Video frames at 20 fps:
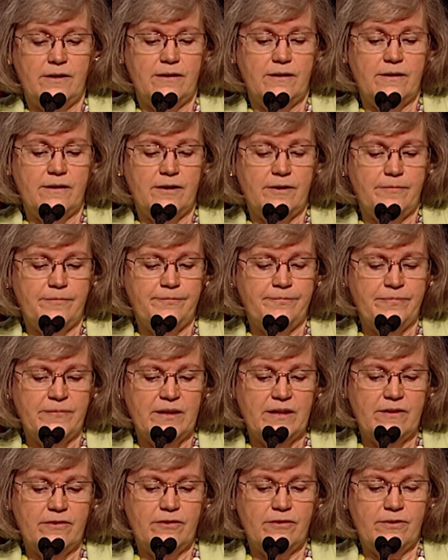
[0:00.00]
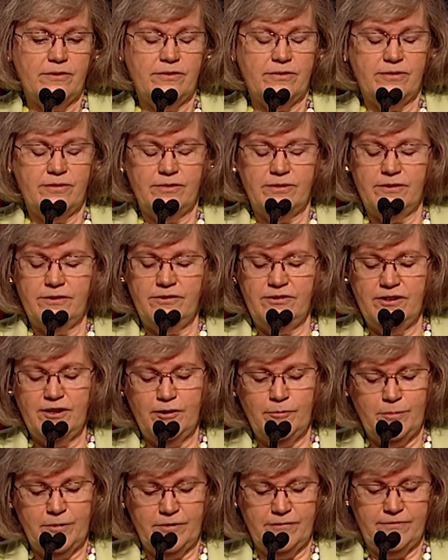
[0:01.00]
The GI
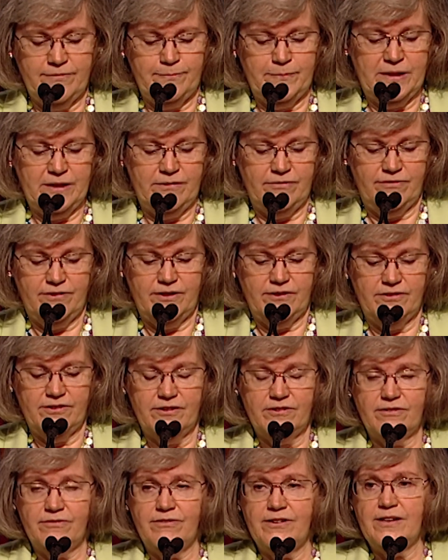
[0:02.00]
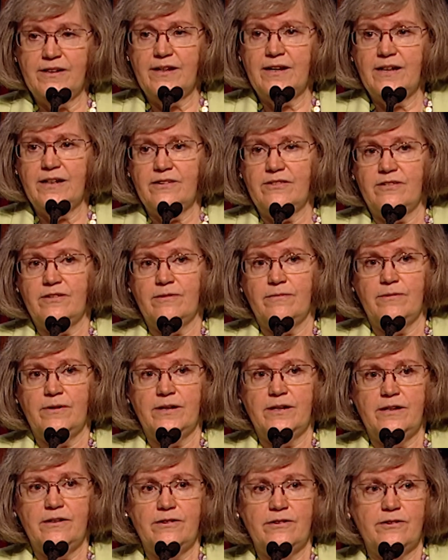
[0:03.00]
Bill benefit is such a fantastic one,
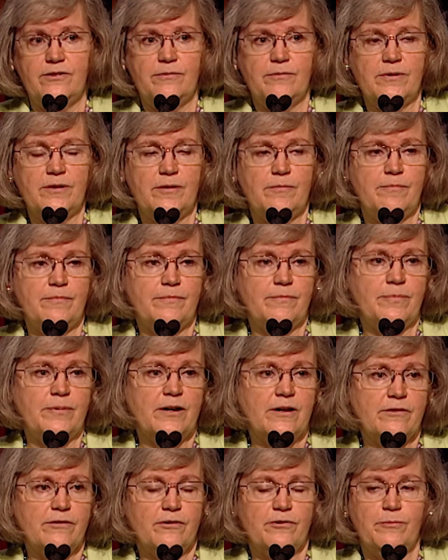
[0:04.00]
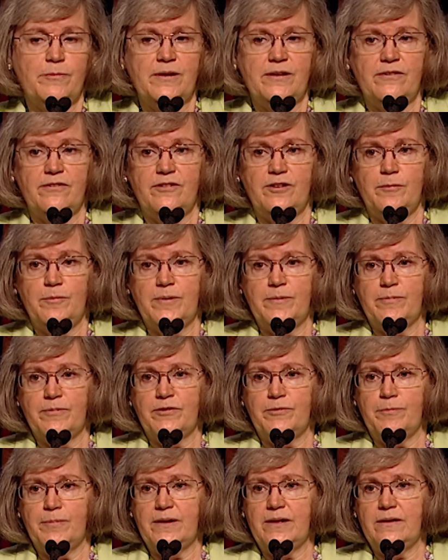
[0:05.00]
and it just really bothers me to see people
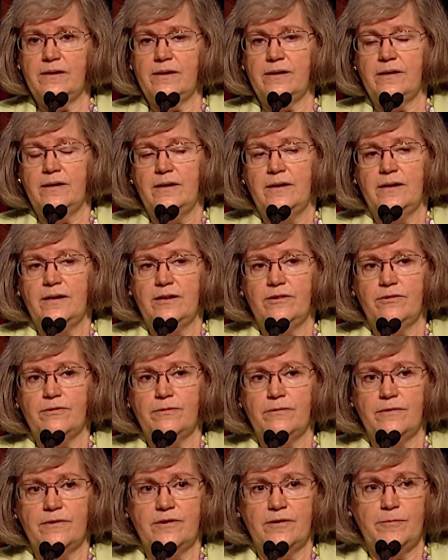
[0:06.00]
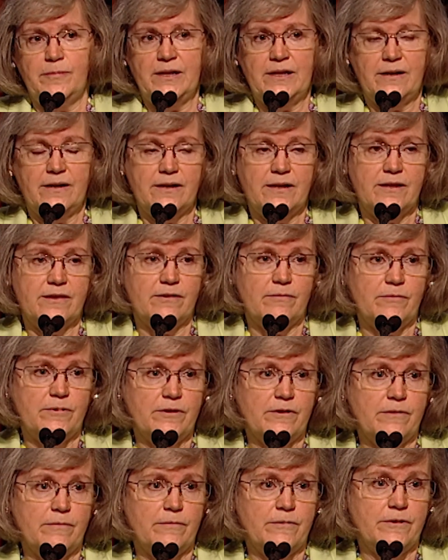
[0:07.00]
spend it at schools that may not get them where
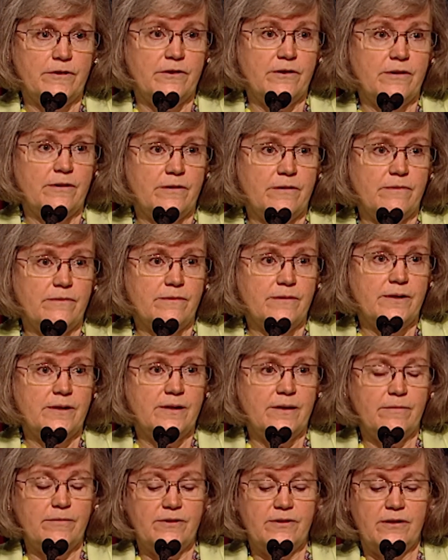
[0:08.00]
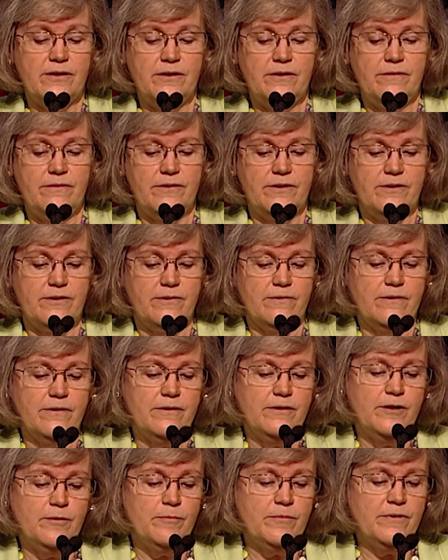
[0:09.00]
they want to go. And I will tell you that there are a
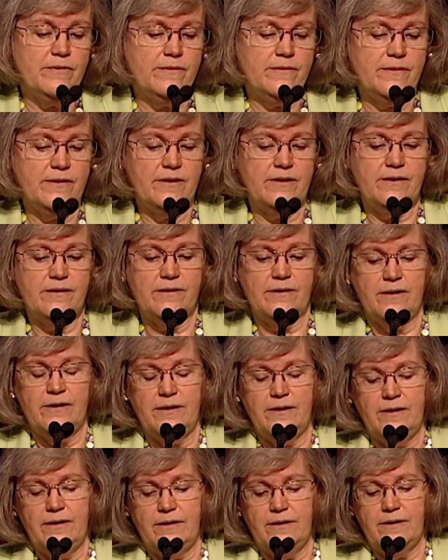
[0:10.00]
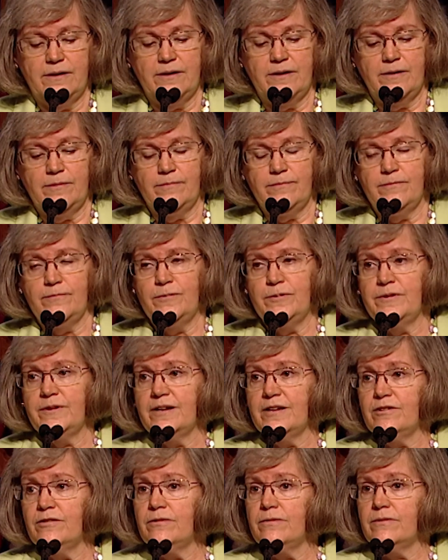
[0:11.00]
number that will
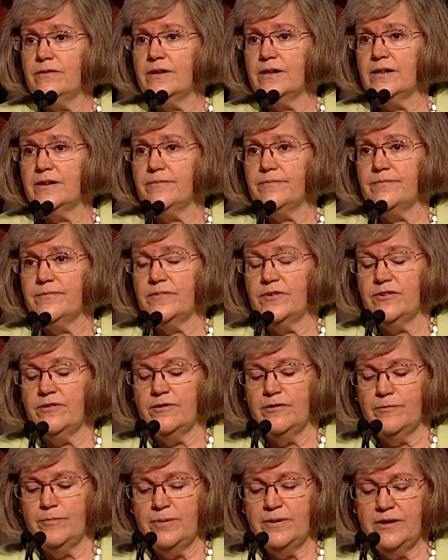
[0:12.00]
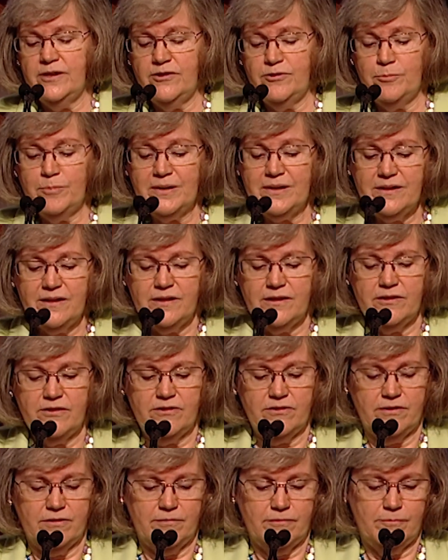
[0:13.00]
not do that. So please,
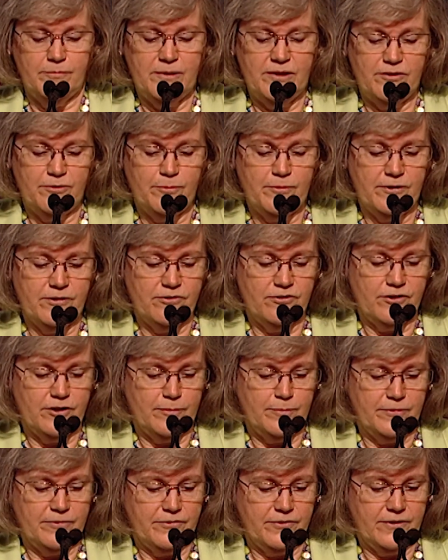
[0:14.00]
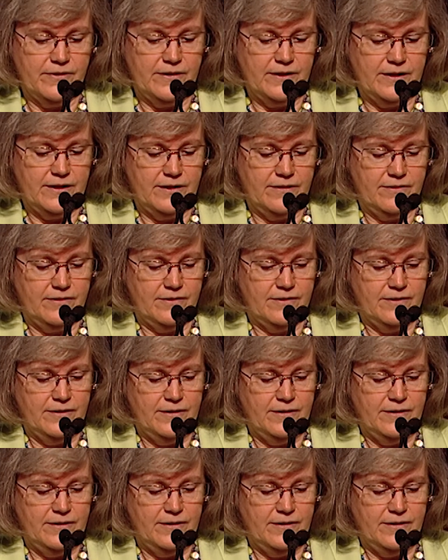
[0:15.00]
please be smart shoppers on that.